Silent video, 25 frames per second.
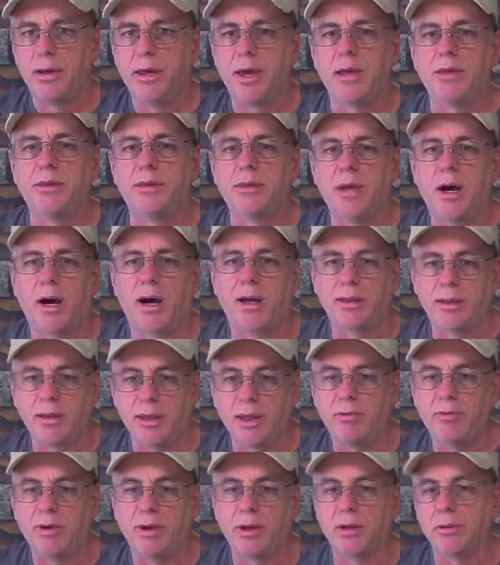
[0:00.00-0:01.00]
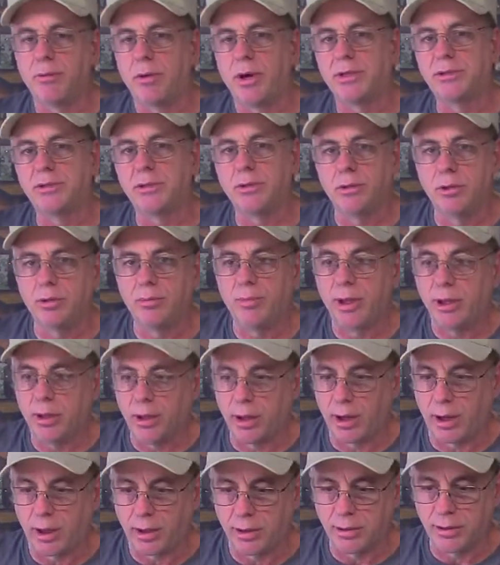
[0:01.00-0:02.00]
and not leave any residue
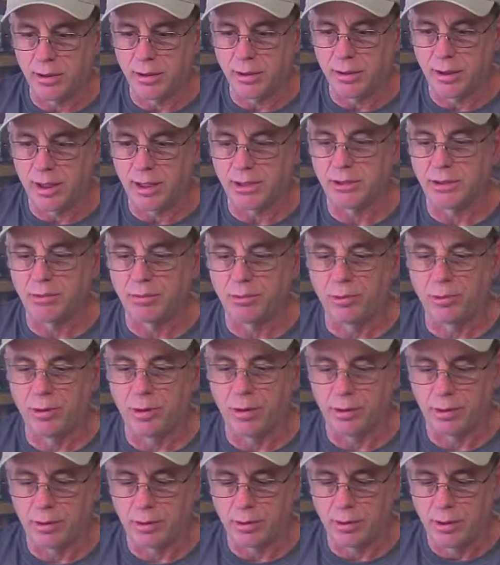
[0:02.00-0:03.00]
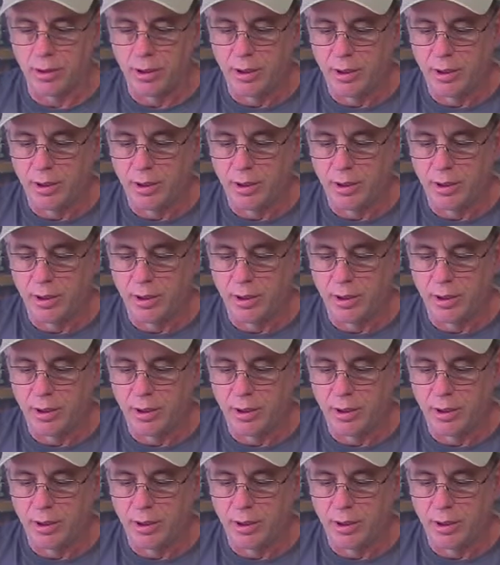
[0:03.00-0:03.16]
behind, and that's important.